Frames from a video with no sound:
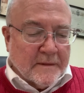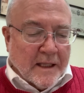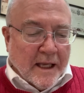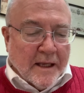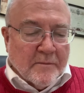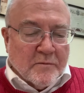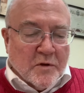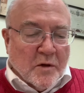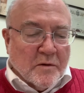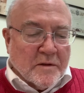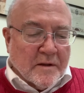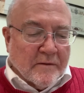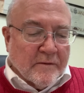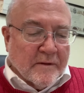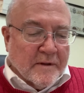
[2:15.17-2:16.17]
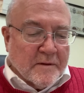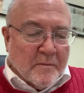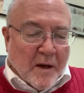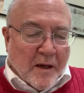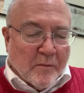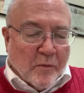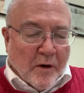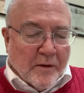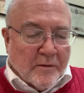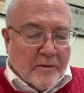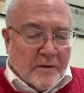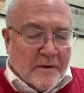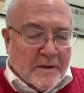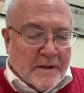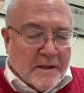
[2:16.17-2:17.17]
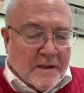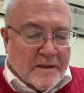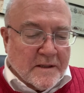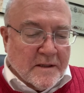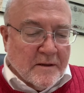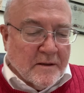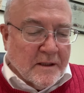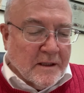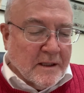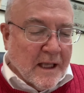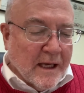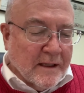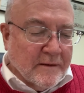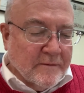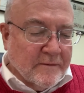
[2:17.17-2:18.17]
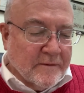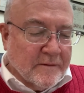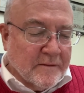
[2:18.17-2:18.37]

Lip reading: I am Joseph. Is my brother still alive?